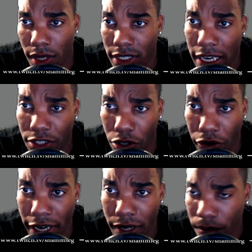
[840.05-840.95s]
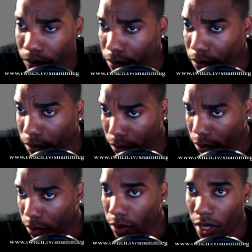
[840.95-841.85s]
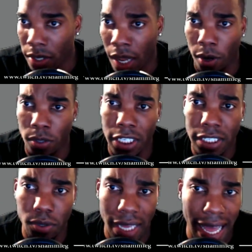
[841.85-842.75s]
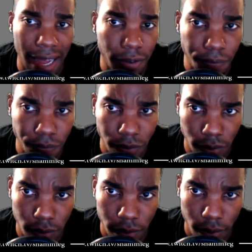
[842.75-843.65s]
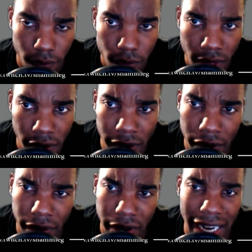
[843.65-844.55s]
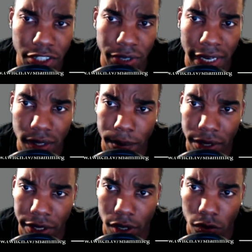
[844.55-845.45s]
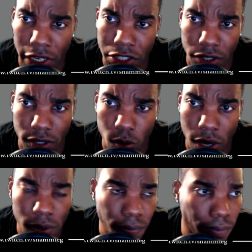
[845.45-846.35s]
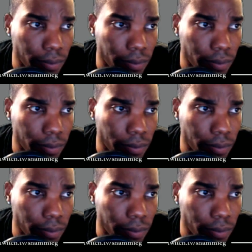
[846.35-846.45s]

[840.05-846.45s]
guys are great. Not only do they have very, very high strength, but they're rangers as well.